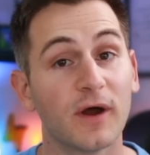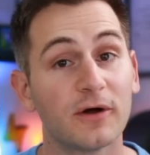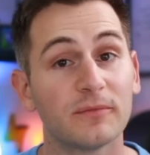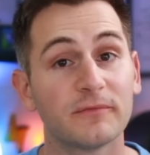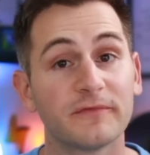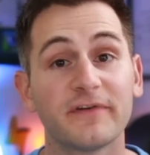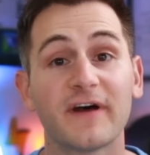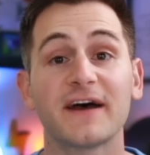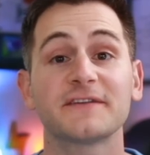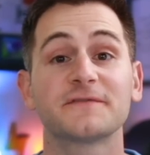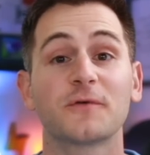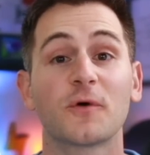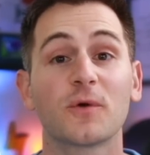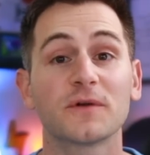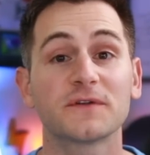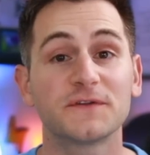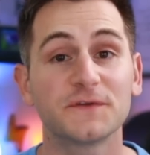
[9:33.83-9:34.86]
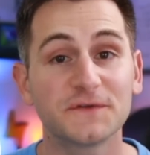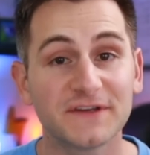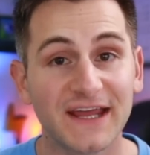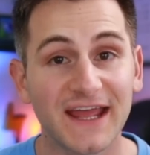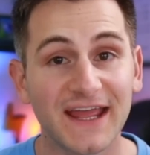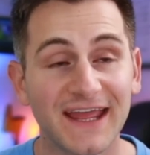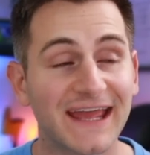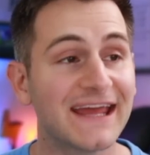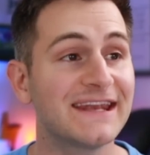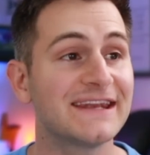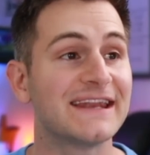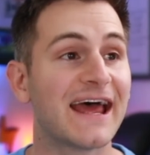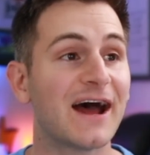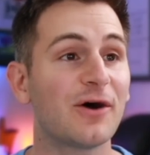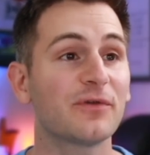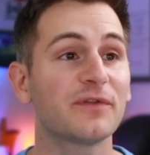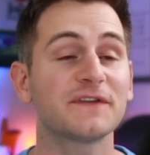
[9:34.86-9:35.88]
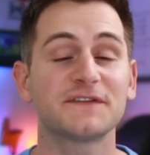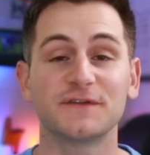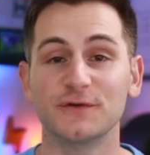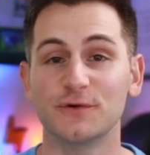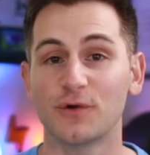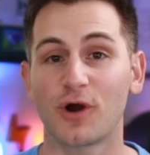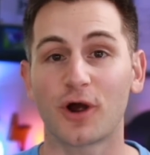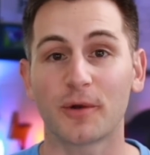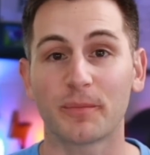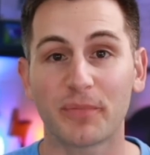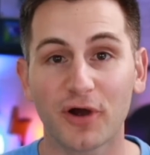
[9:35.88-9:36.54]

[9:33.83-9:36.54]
Well, fast forward to today, and now the two are